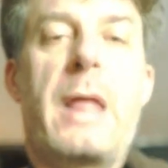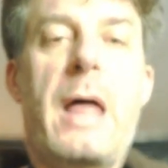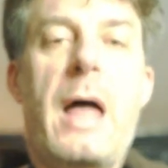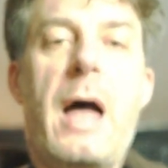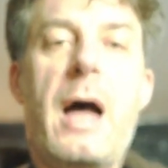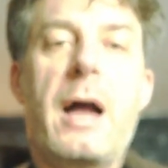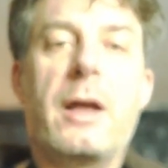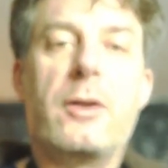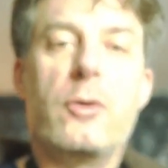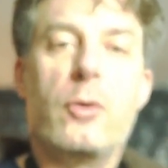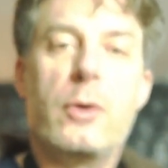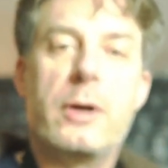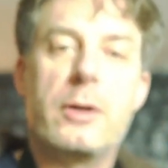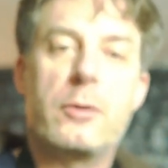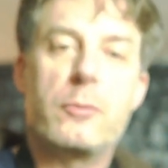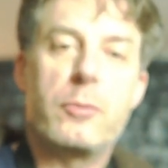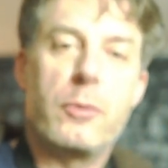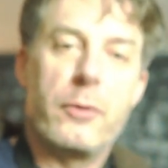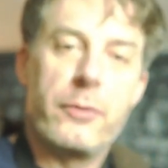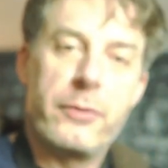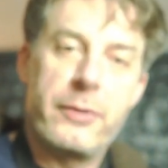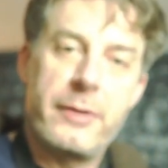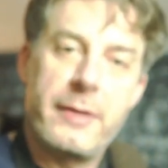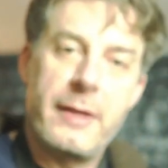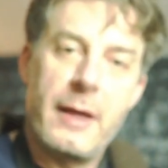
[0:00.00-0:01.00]
I know it
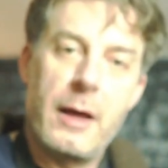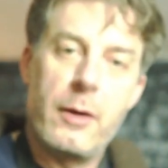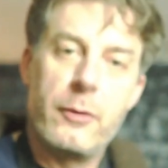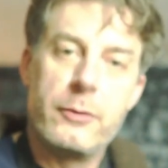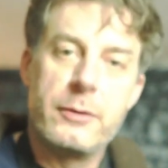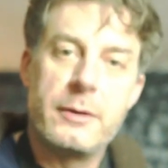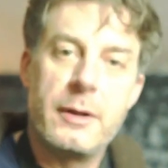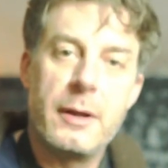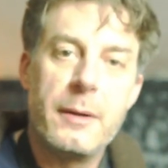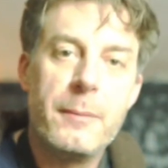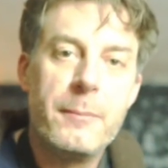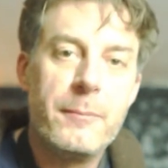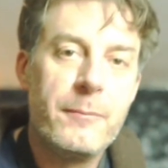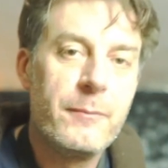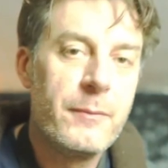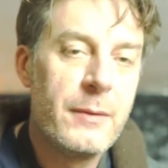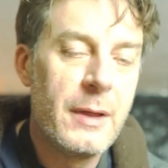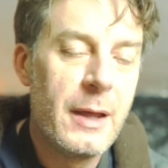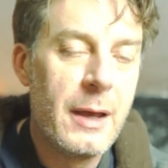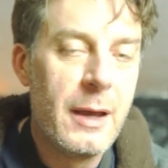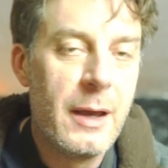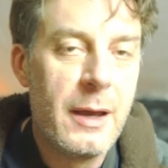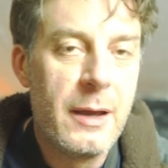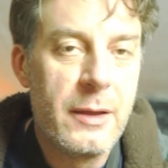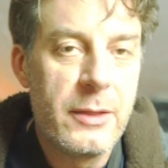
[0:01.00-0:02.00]
won't sound
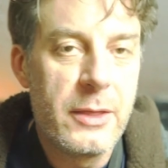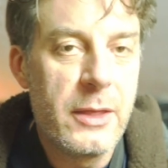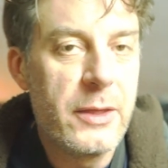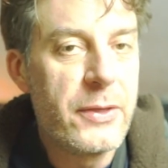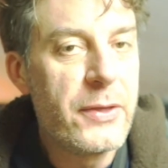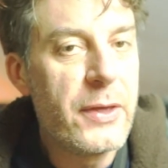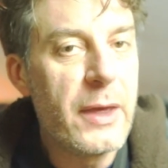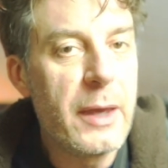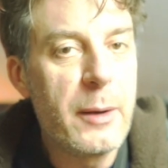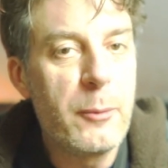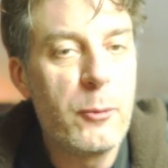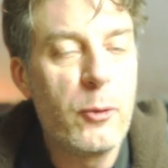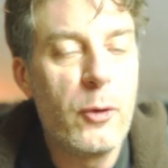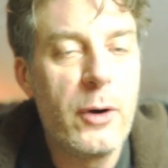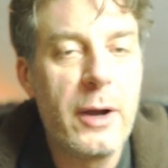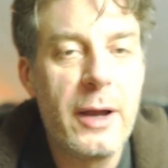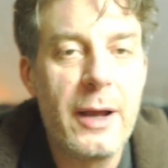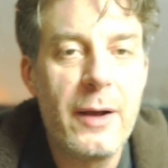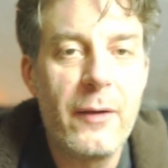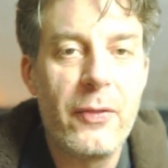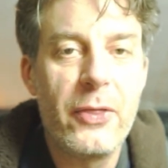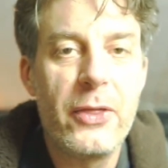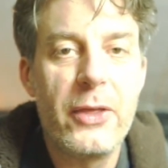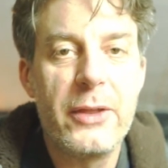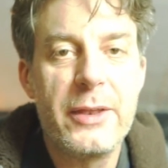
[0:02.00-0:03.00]
the same way
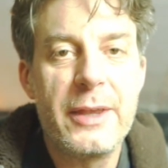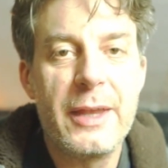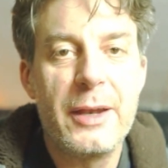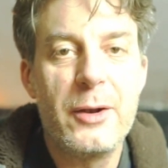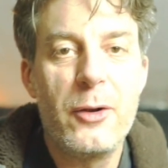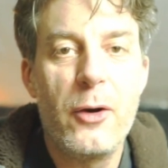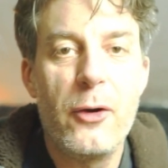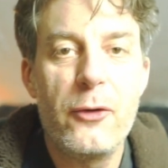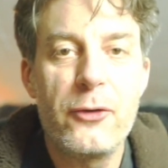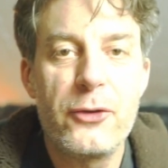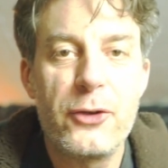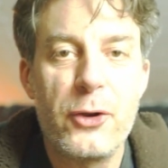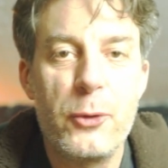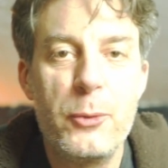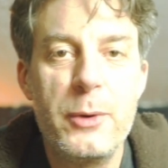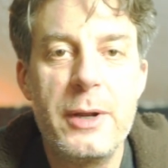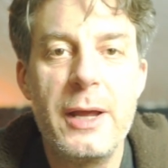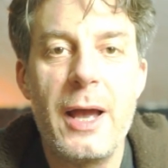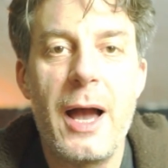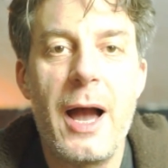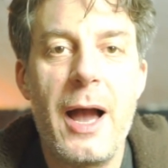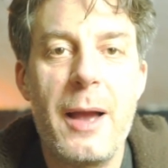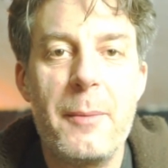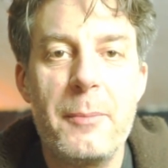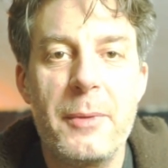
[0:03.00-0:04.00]
on the tenor. Sorry,
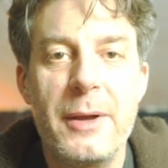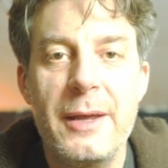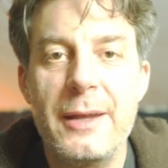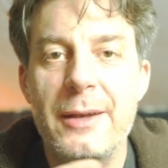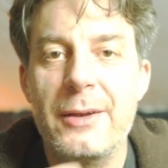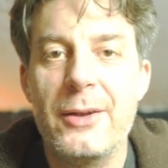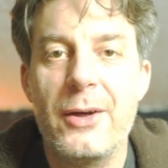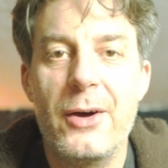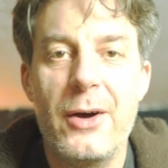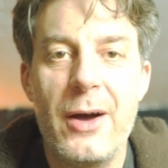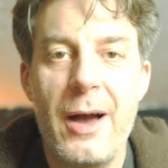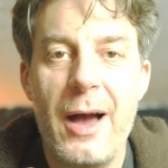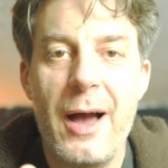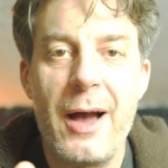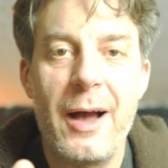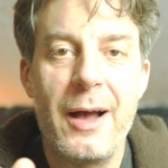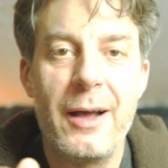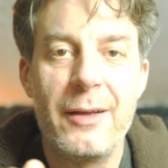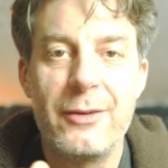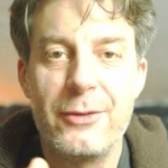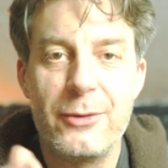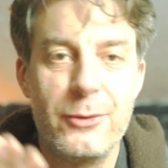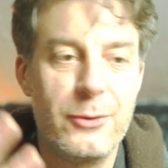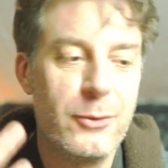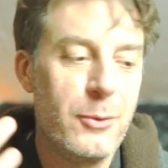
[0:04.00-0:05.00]
I'm in
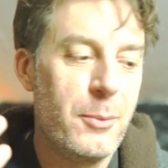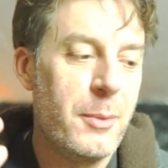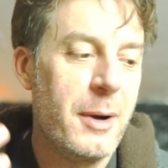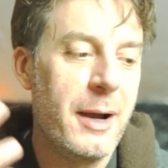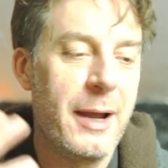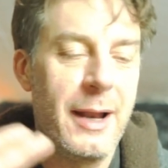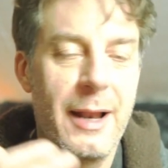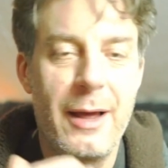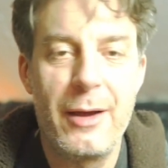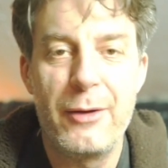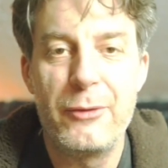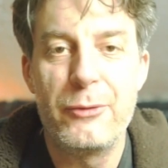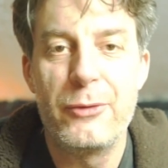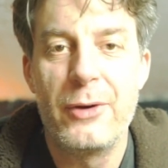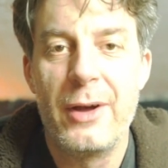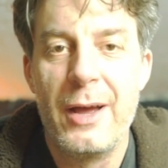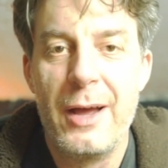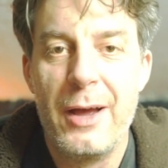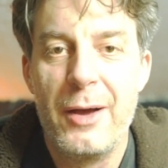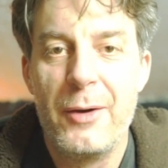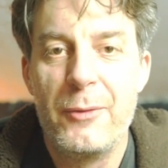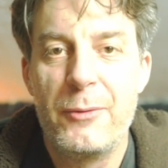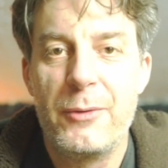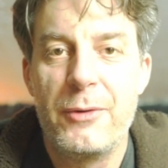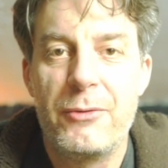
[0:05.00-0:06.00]
Arras, you know my life
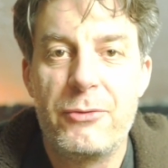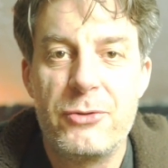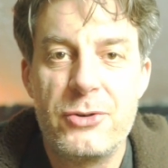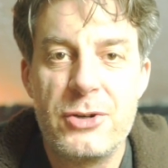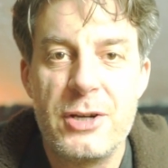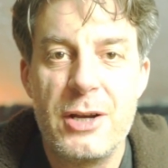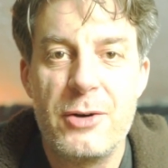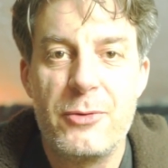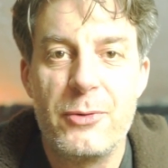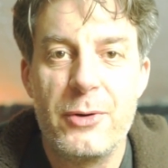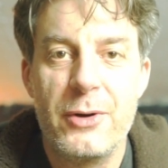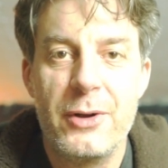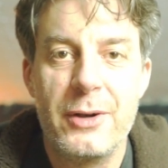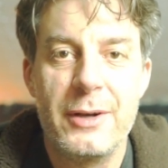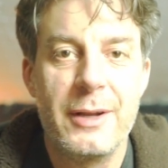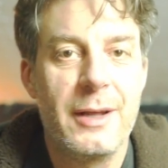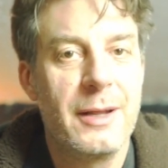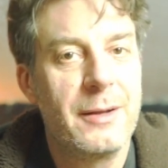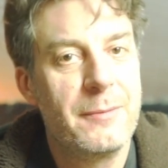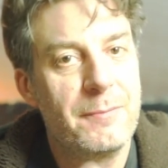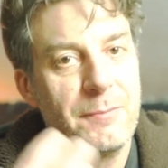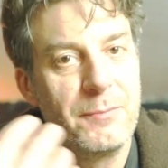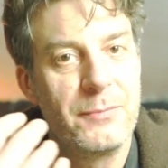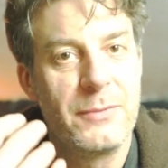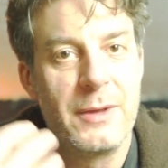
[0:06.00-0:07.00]
with children,
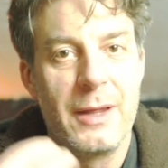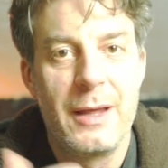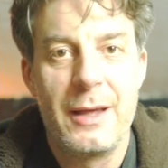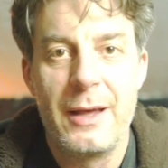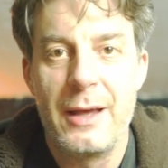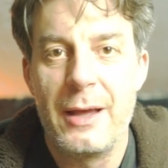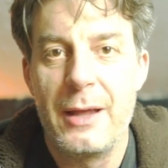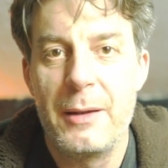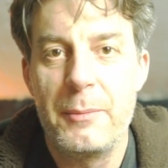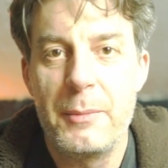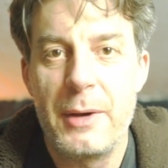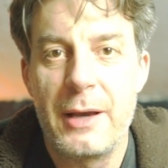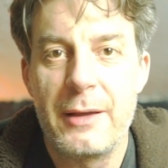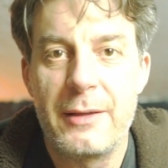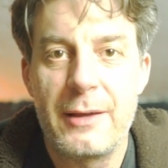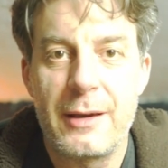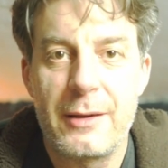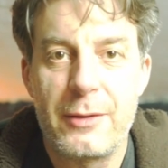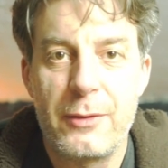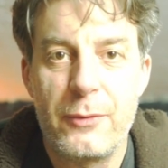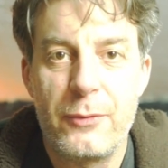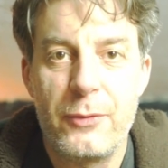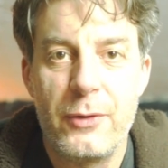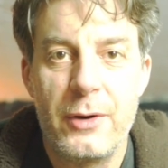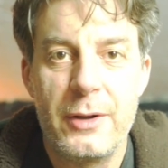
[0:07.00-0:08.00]
and my
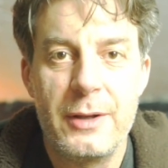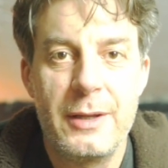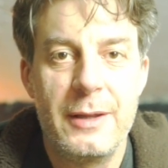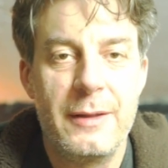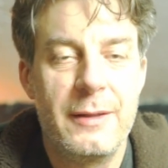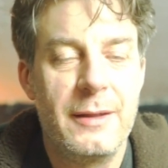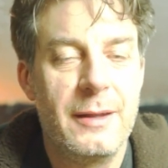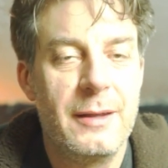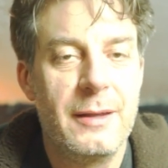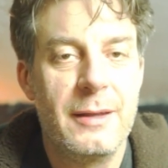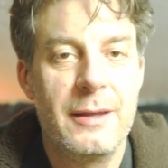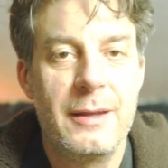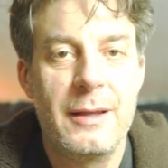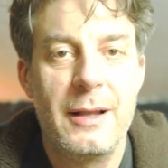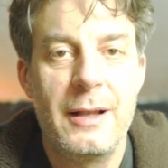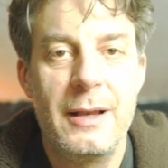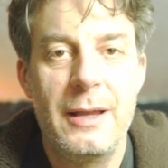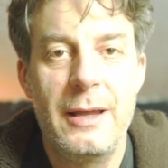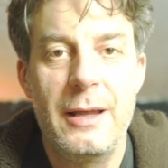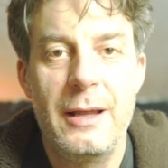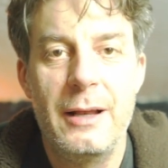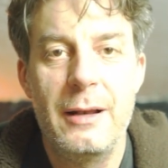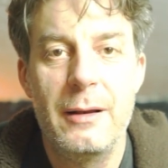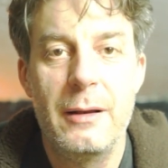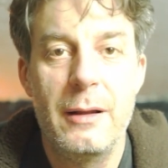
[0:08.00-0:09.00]
saxophone is in
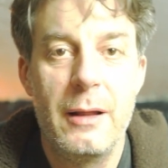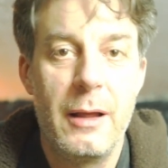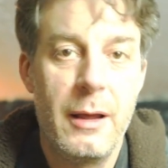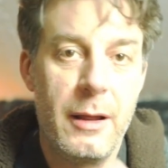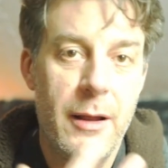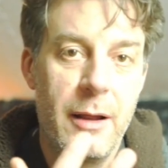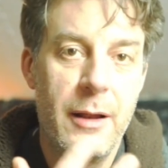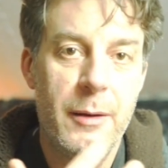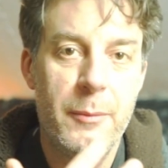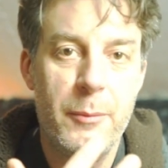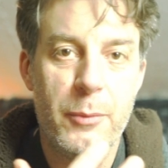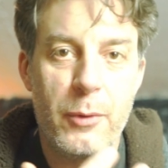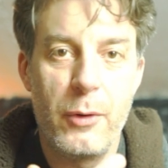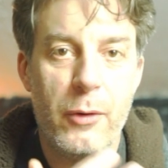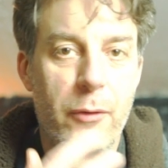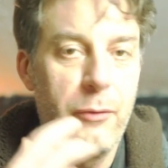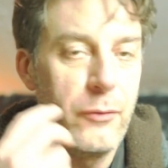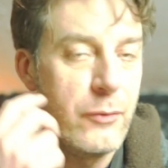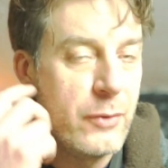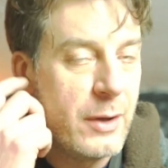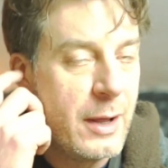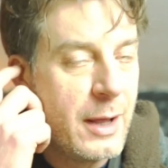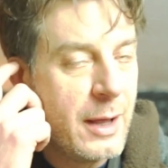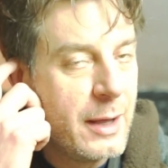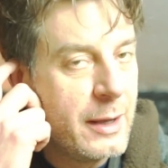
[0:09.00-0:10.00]
Lille, and both.